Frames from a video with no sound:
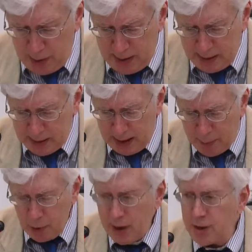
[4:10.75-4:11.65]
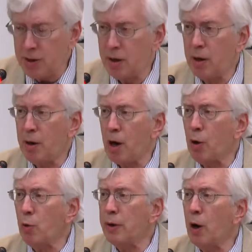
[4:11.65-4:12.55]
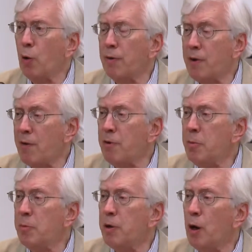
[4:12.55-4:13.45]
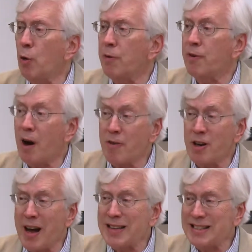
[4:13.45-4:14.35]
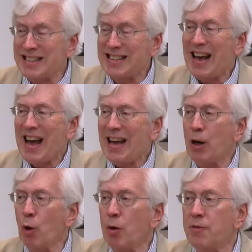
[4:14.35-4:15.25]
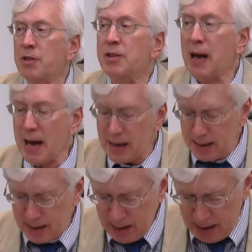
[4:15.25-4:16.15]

We need collaboration, not only whole of government, but whole of governance and whole of society.